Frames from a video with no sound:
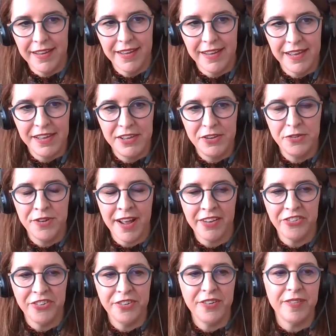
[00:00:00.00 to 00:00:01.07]
EU
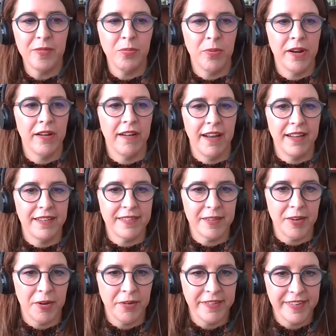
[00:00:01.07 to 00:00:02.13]
nationals, whereas
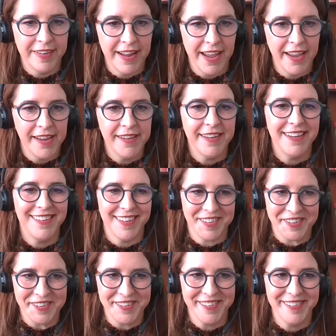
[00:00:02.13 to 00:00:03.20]
today it
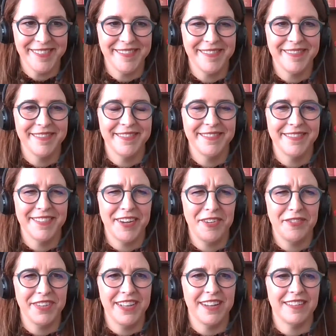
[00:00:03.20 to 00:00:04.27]
doesn't.
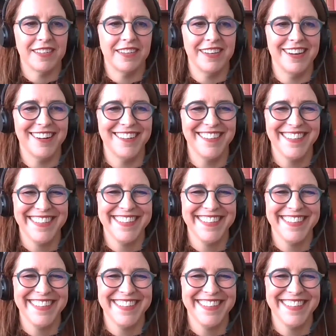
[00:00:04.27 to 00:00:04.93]
Hopefully that's clear.